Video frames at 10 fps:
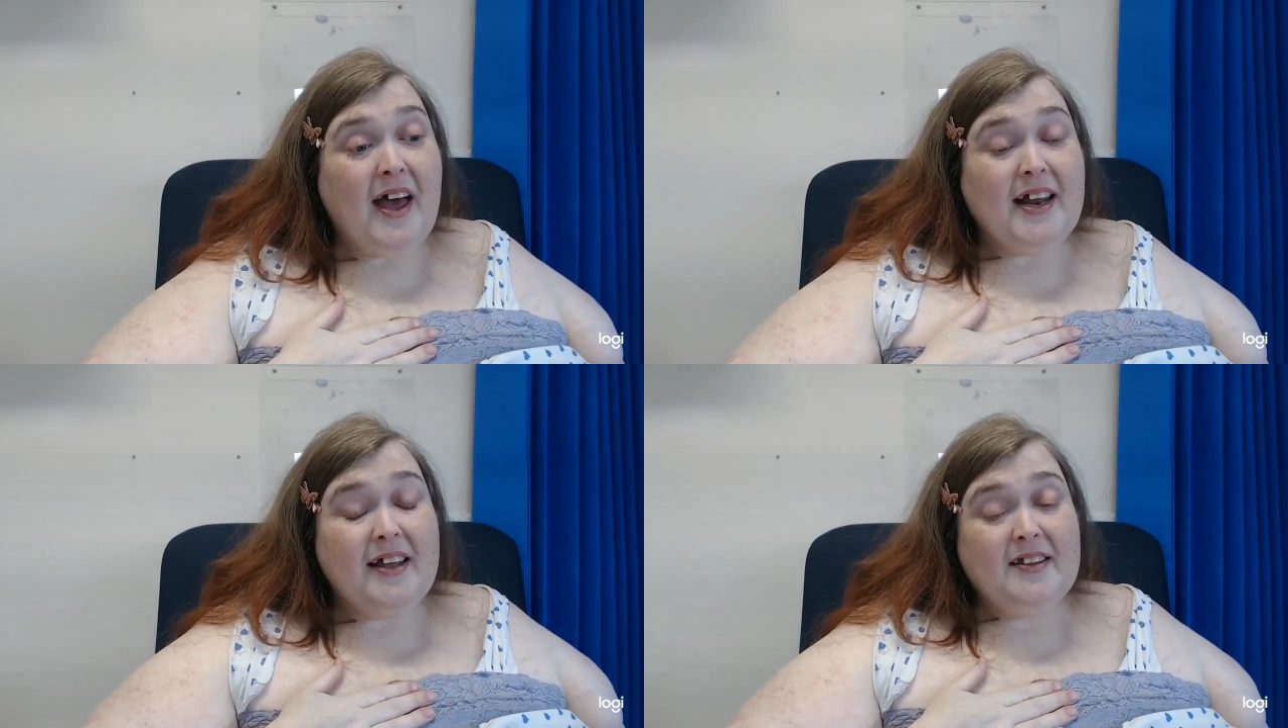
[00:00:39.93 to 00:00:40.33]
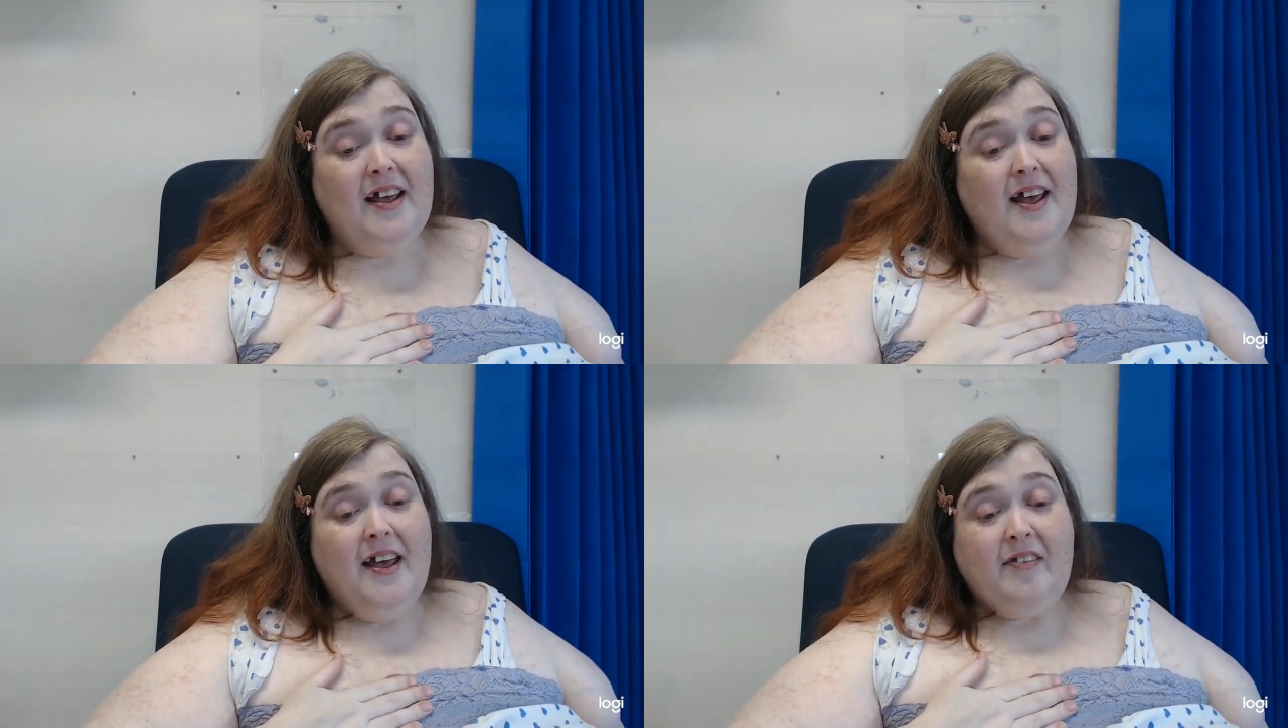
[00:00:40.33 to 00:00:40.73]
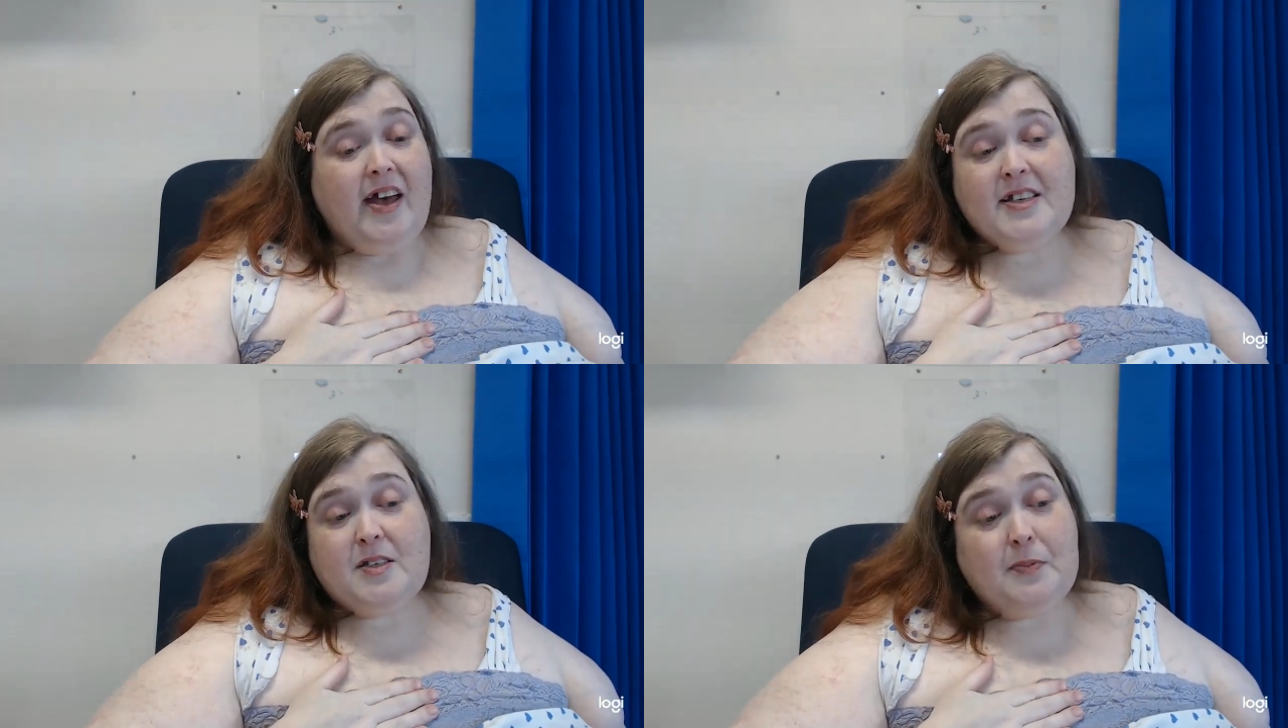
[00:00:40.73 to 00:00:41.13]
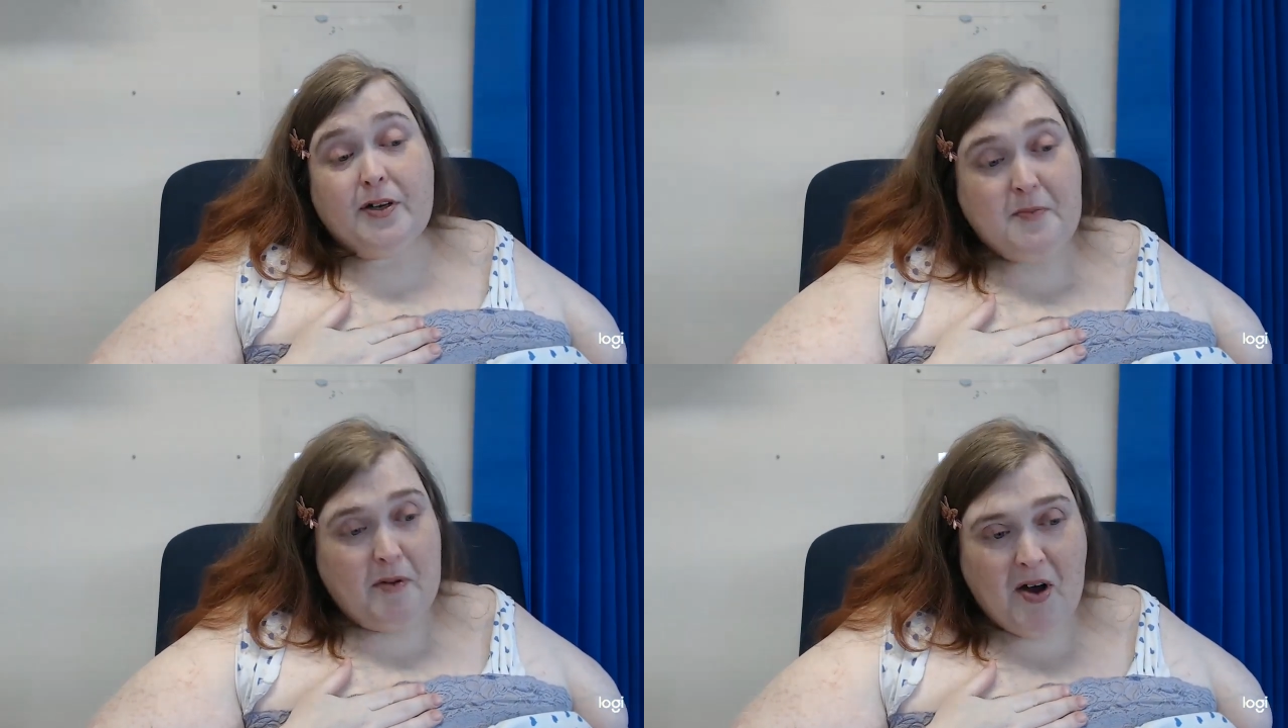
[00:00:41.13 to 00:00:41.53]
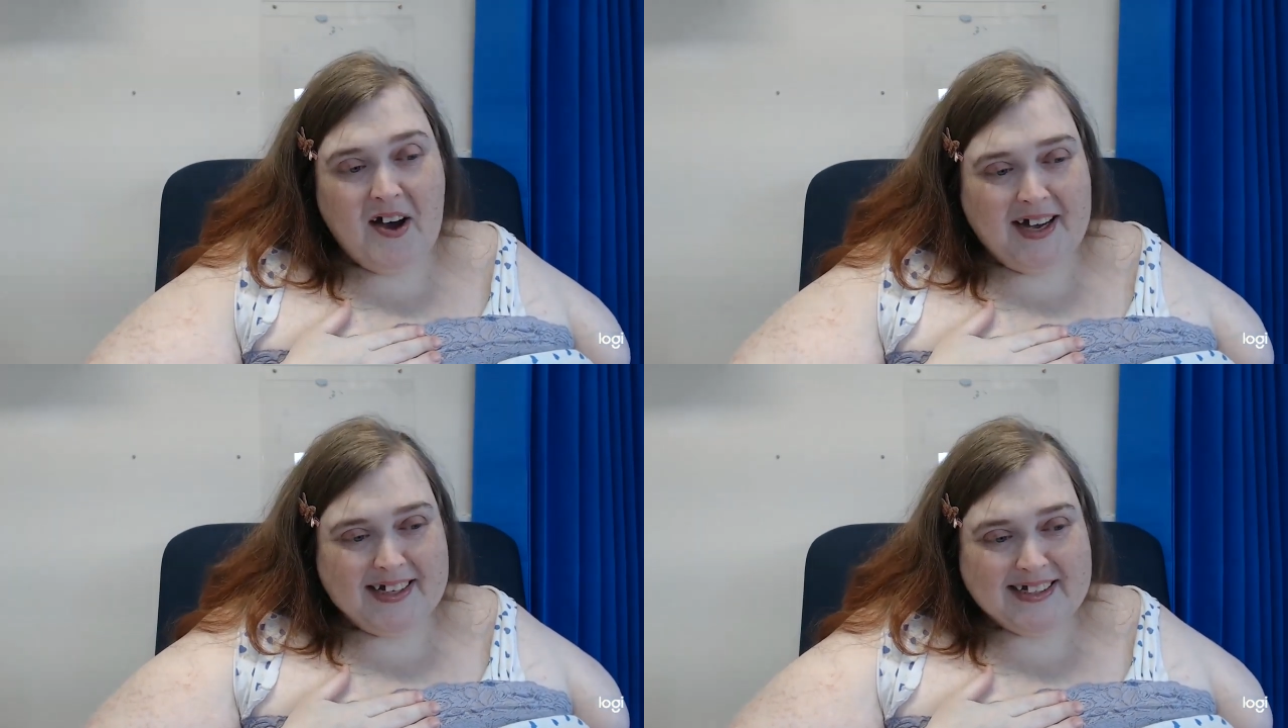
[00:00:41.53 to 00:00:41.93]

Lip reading: And that just blows my mind